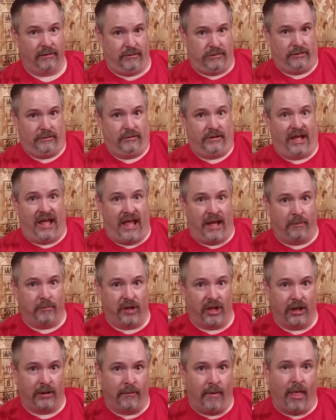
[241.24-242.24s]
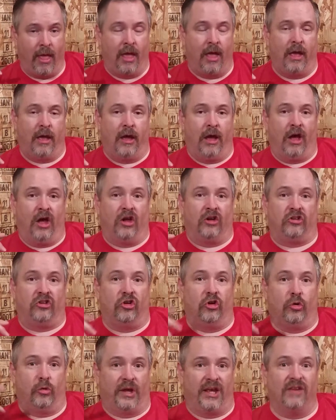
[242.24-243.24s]
Ambien,
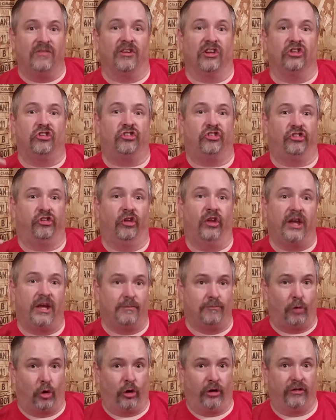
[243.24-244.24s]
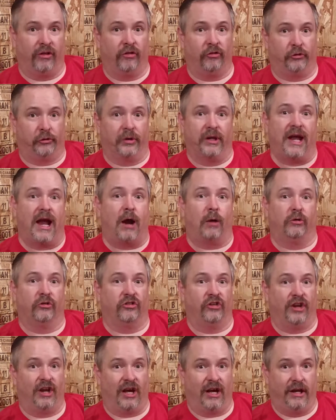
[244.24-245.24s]
to even sleep more than 3
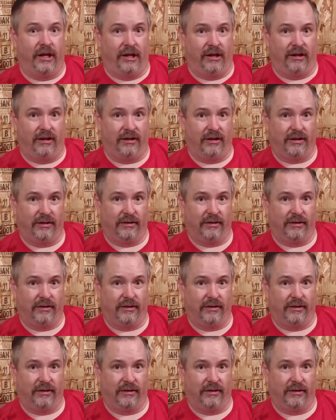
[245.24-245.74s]
hours a night.